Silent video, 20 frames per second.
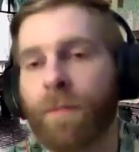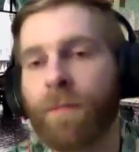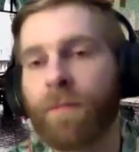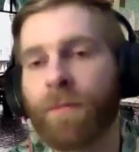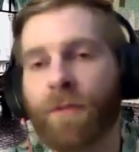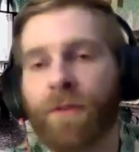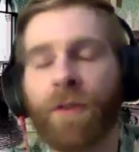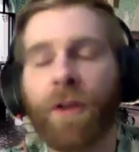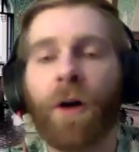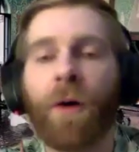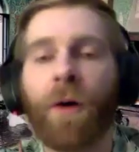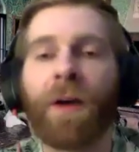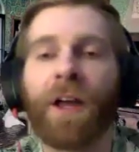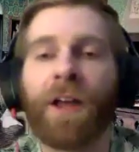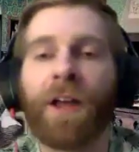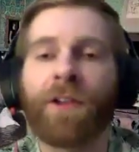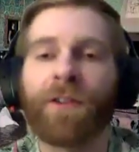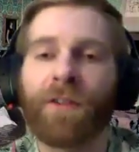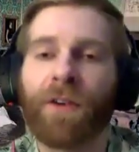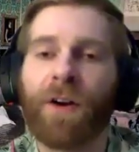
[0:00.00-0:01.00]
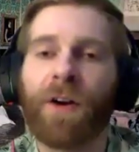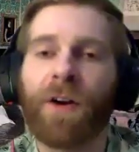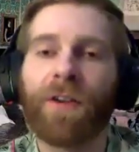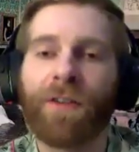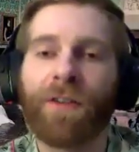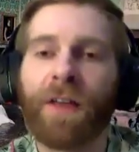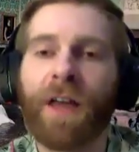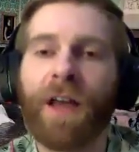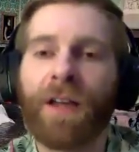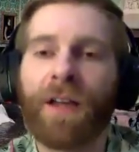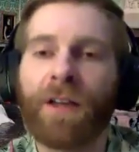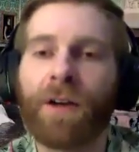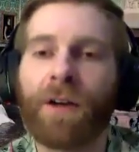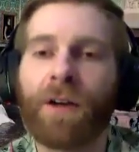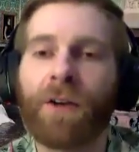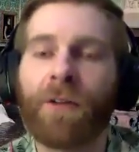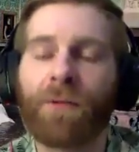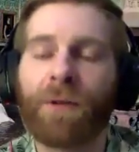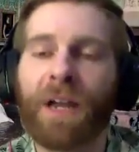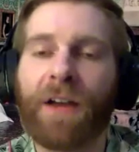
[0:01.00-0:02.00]
So as far as that
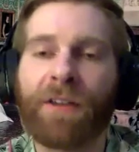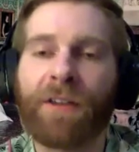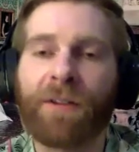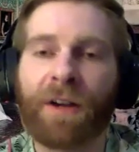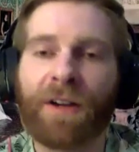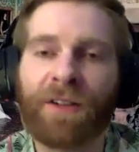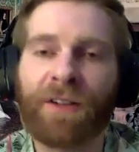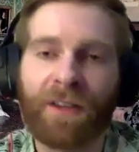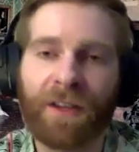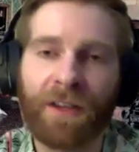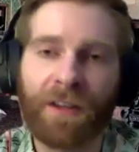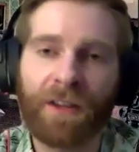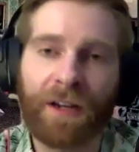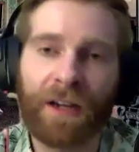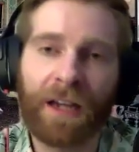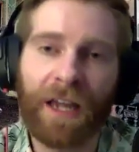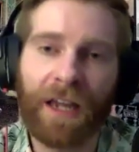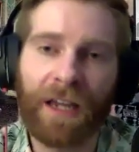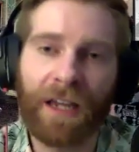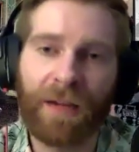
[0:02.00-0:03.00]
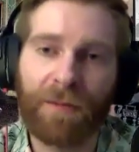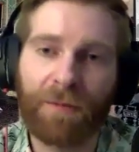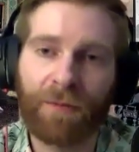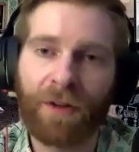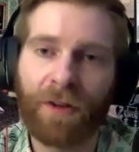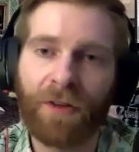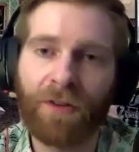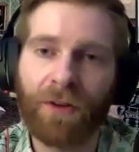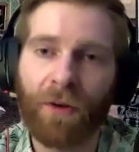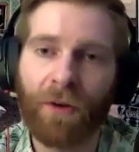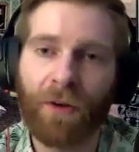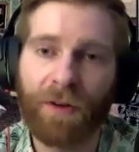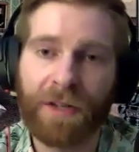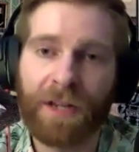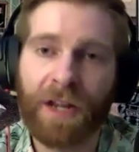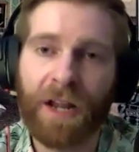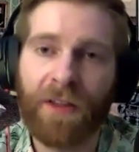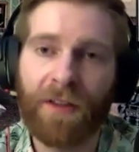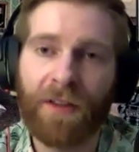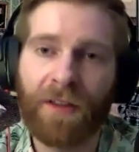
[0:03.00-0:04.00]
goes, we got the rest of the gang in prison or
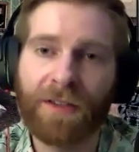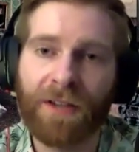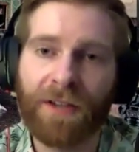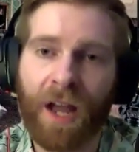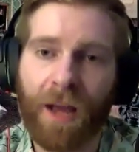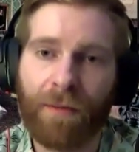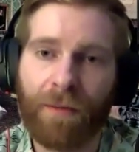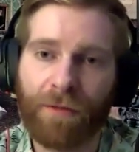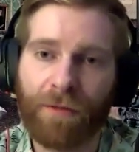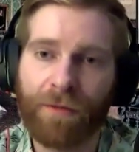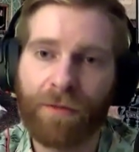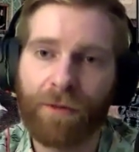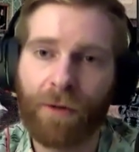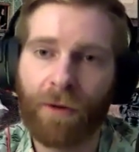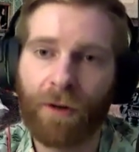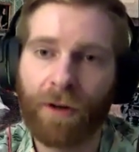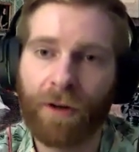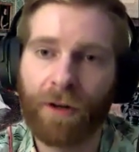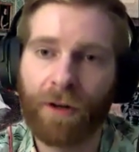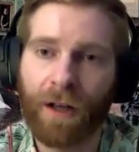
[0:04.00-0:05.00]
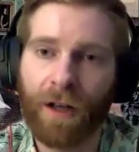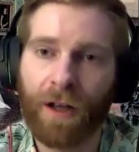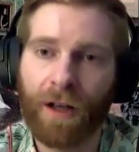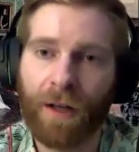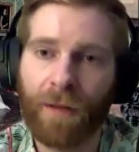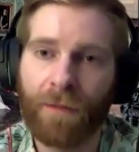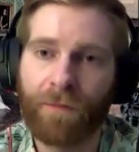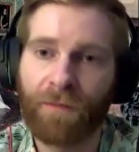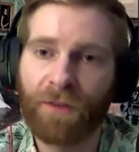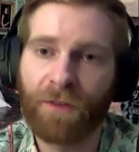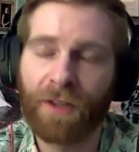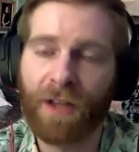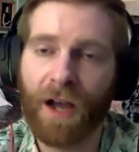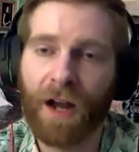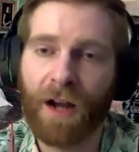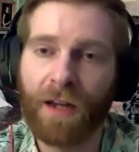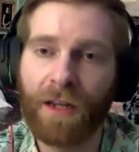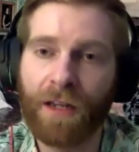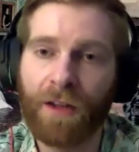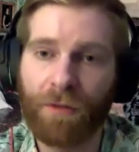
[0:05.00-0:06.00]
dead this time before
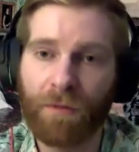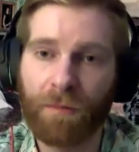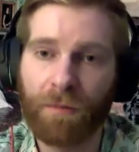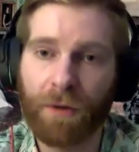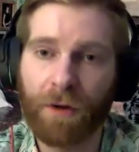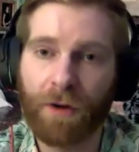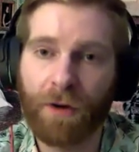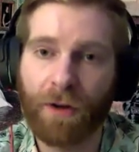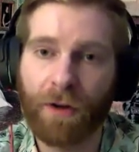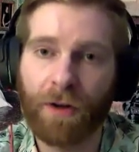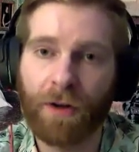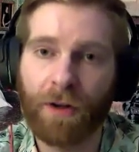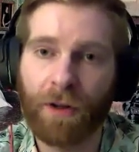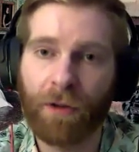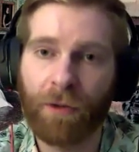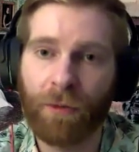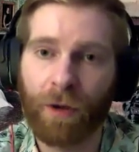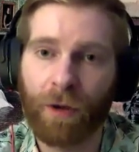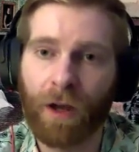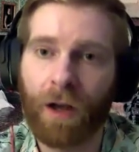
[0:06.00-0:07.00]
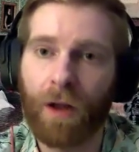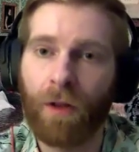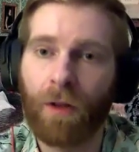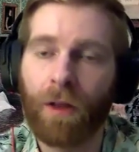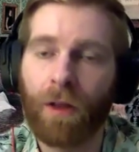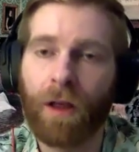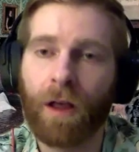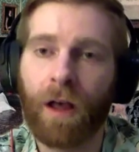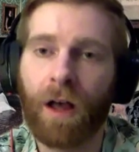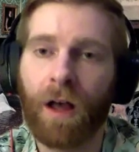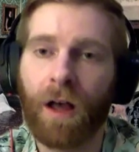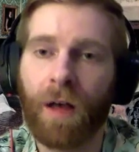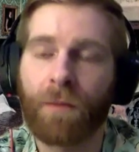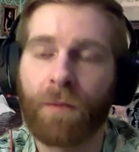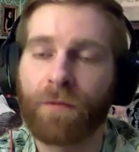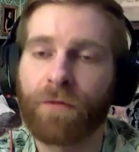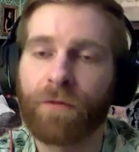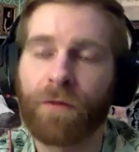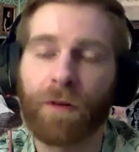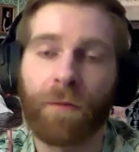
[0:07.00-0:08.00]
Donati is murdered as well.
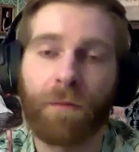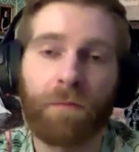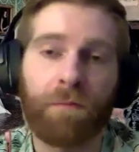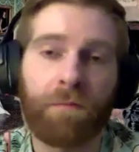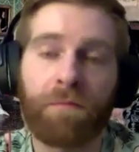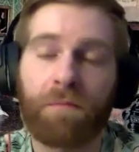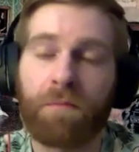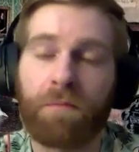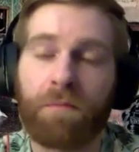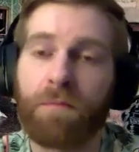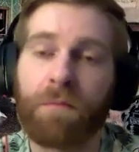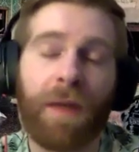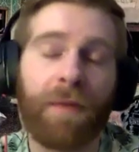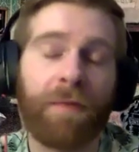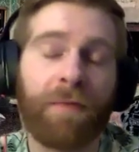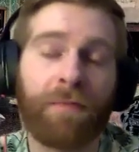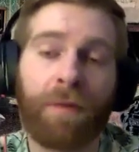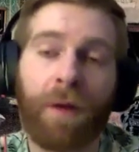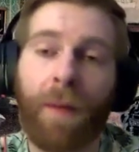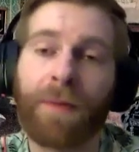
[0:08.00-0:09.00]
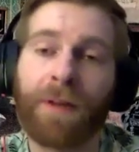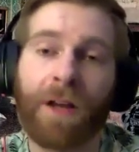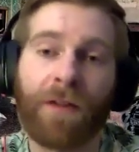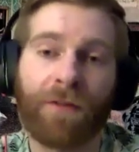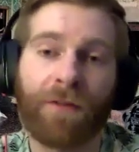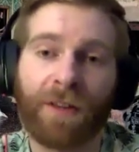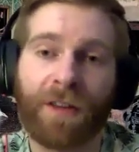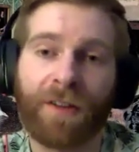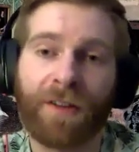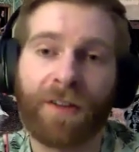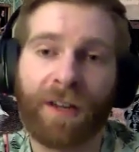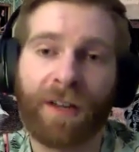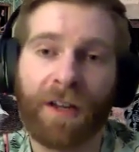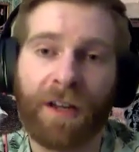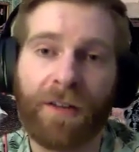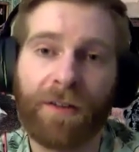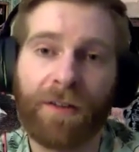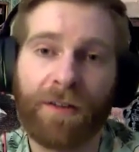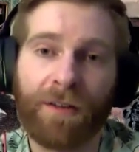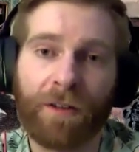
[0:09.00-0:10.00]
Probably not for this
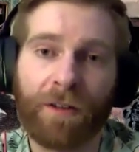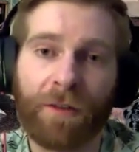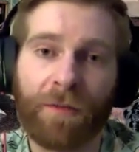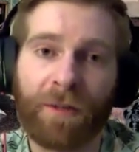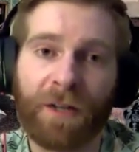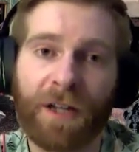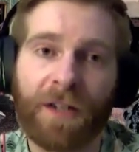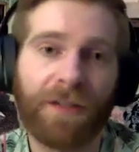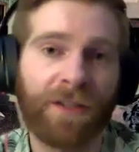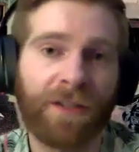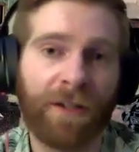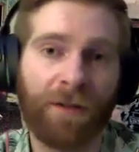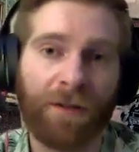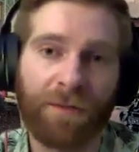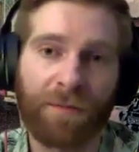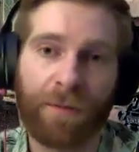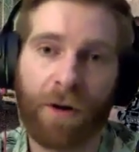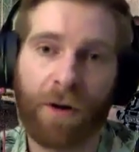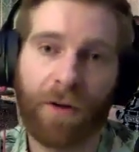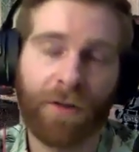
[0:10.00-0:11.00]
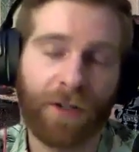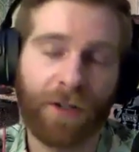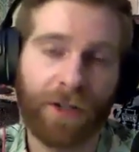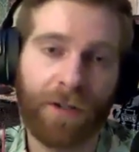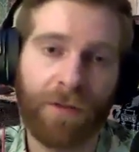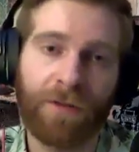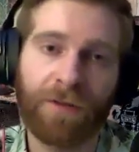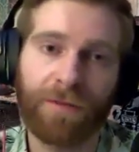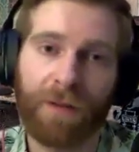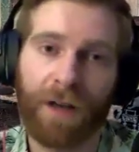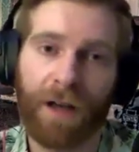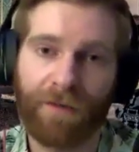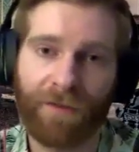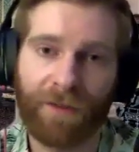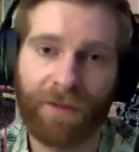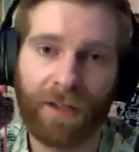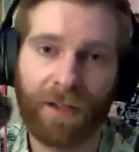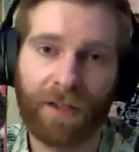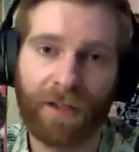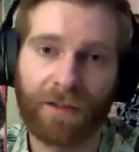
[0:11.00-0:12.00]
heist, just because he was part of a huge
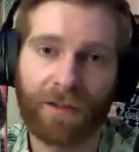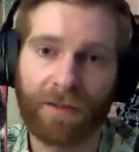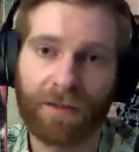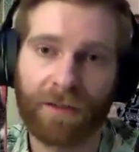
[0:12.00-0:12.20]
mafia